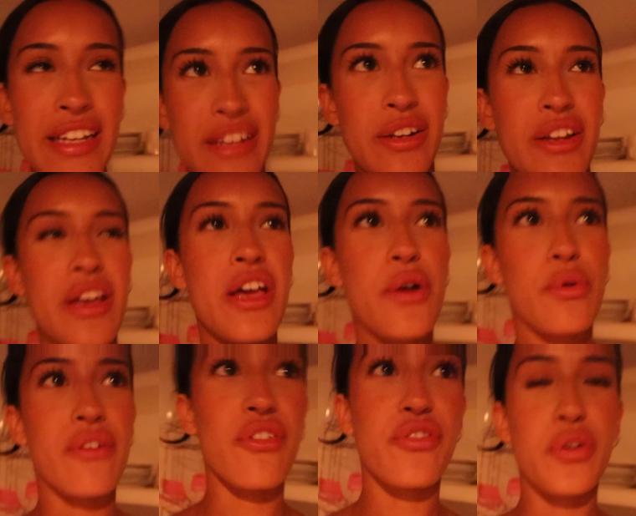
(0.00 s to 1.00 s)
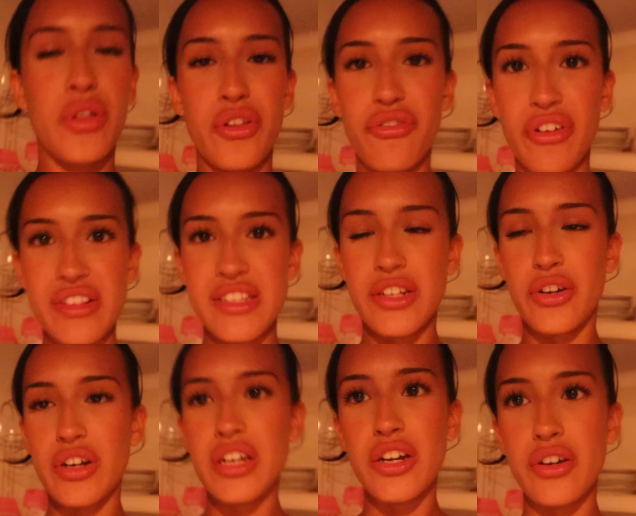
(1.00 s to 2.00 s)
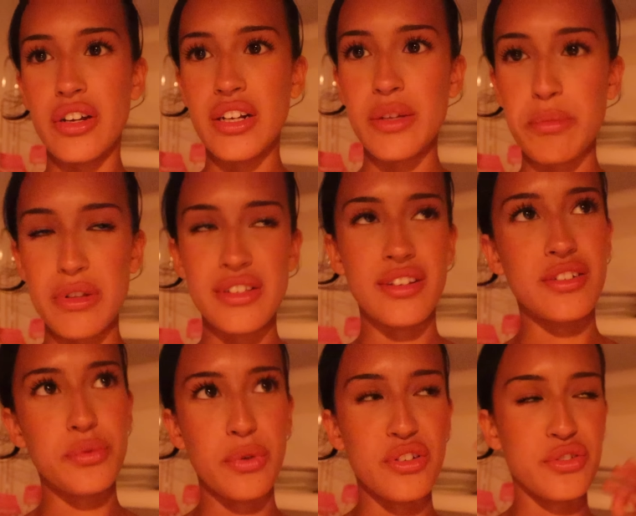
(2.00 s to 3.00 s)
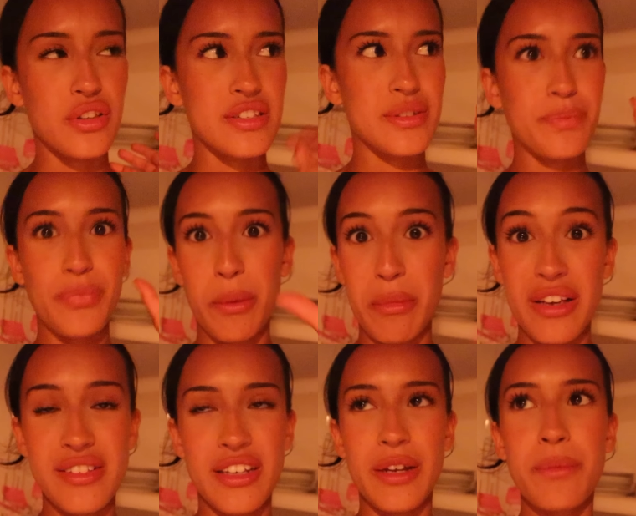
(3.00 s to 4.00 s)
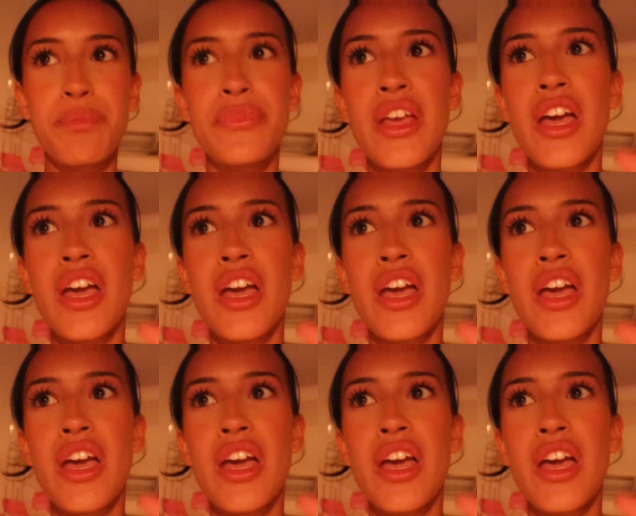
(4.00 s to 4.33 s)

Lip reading: And we have a few other friends that are here in Ibiza as well, so that's amazing.